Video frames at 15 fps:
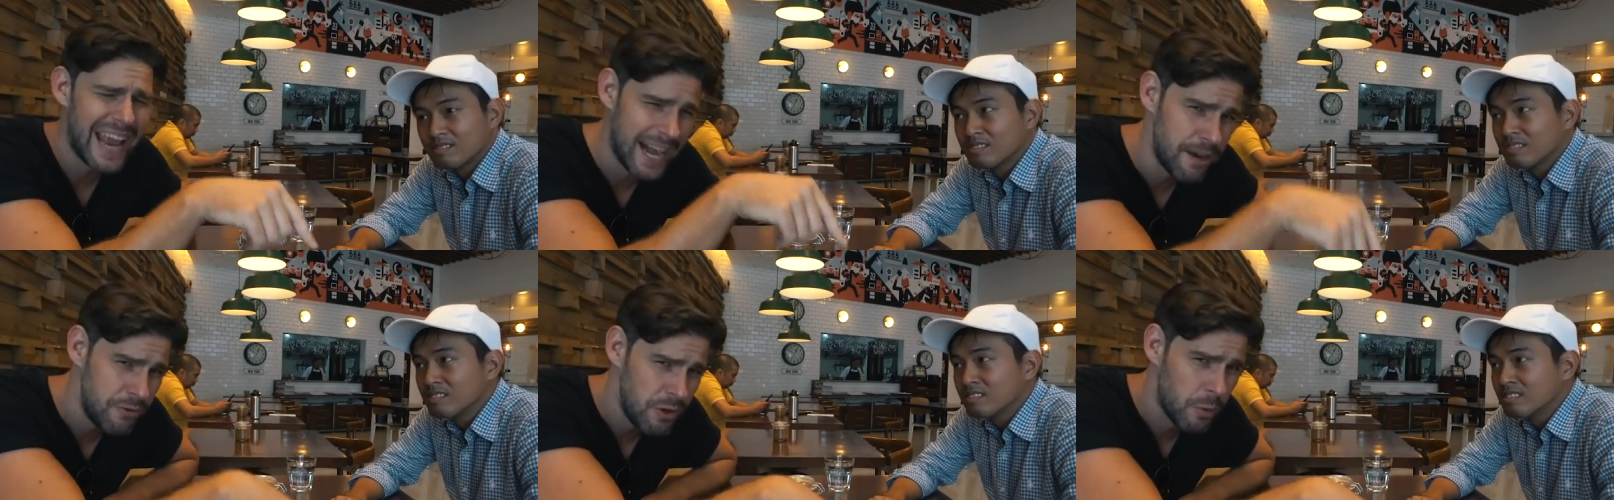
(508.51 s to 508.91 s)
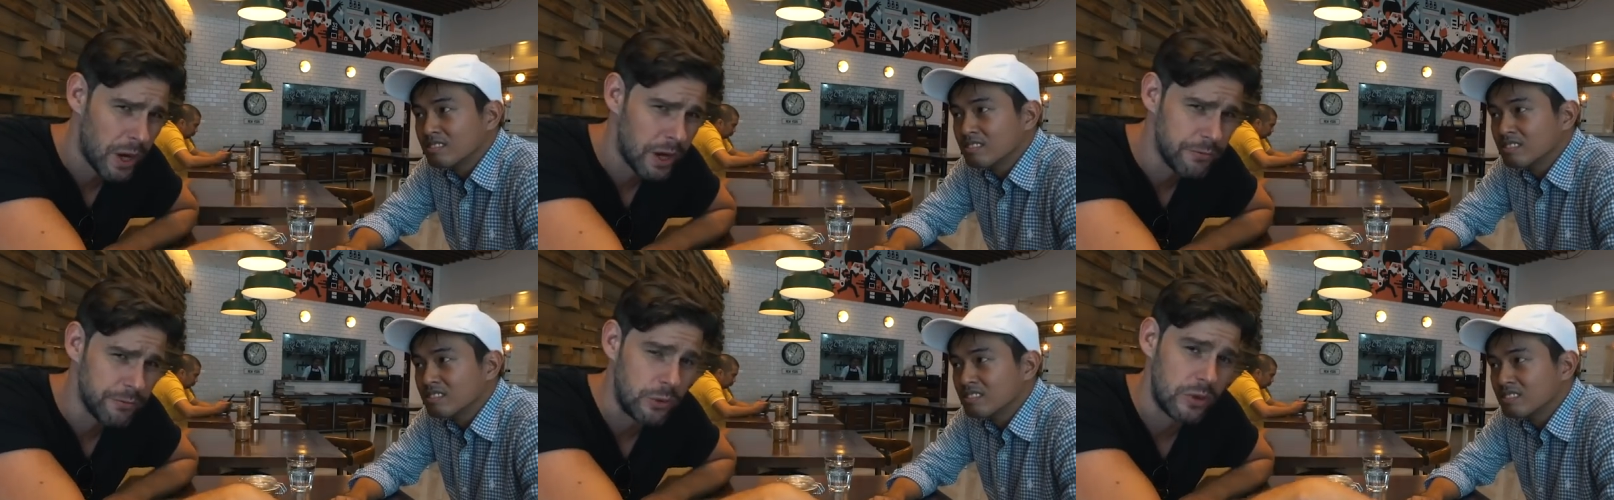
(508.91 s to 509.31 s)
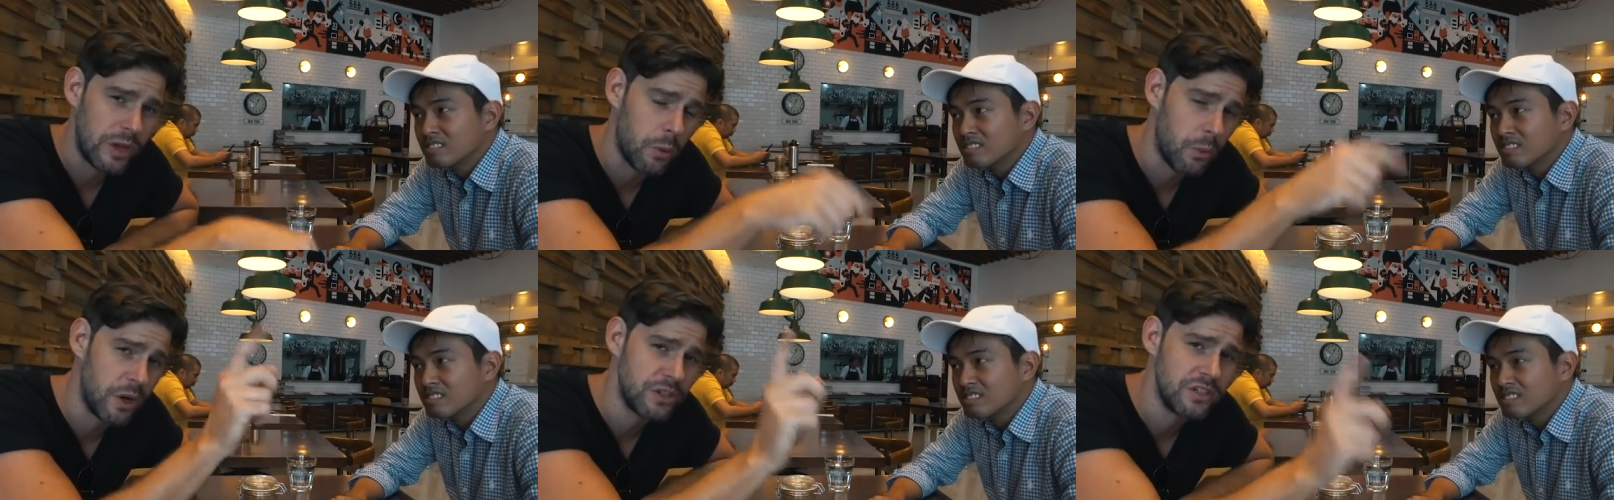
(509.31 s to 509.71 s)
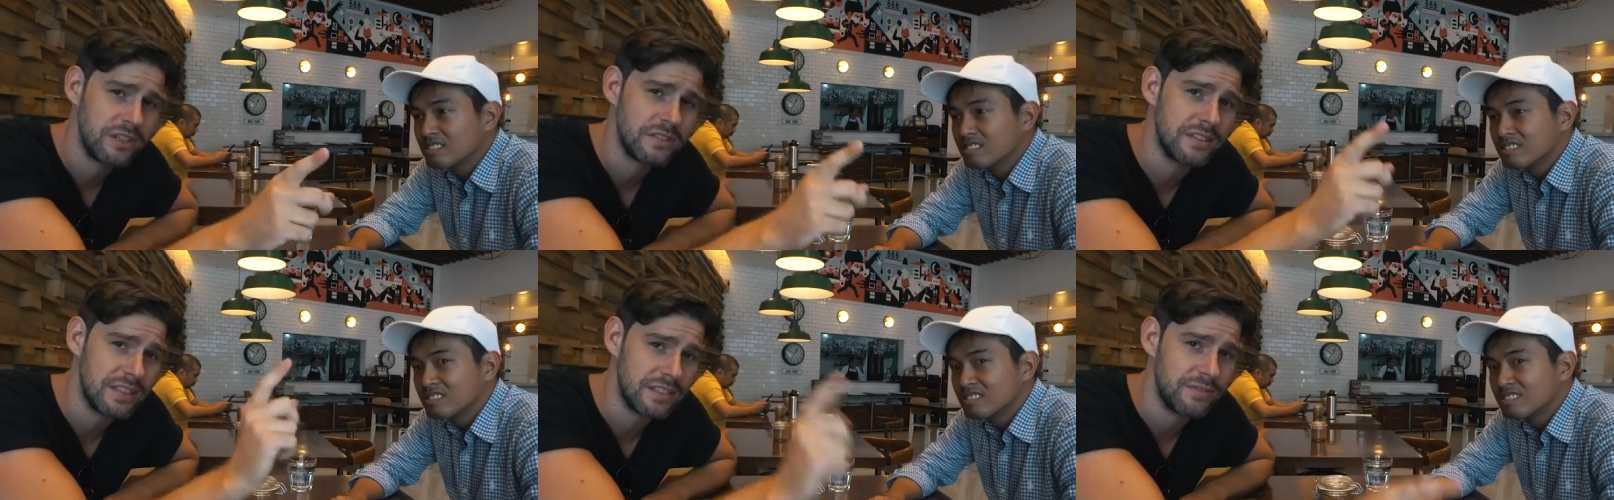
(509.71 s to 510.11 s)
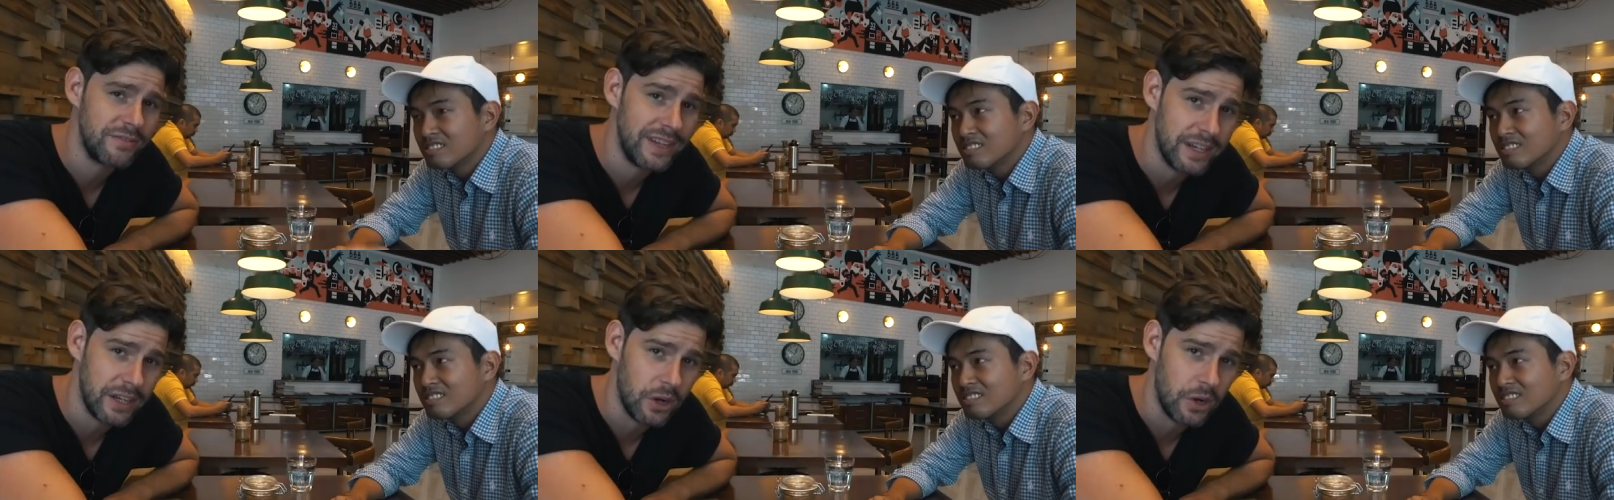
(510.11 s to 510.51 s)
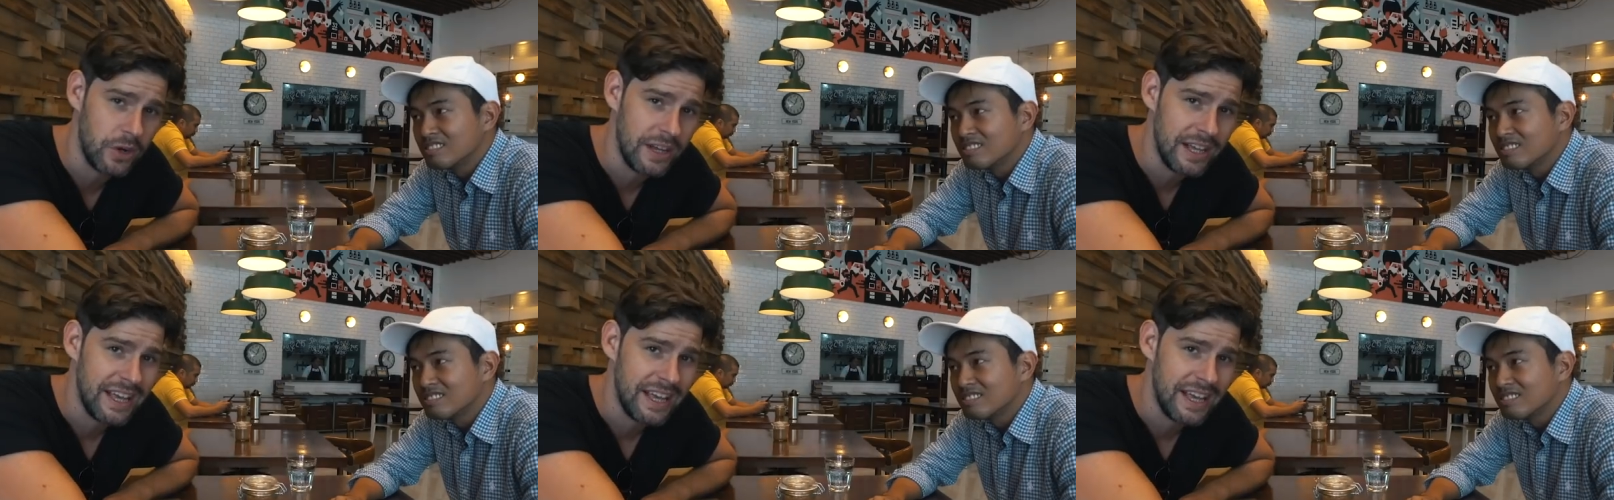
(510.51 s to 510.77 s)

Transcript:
Speaker 1: if every one of you that watches this video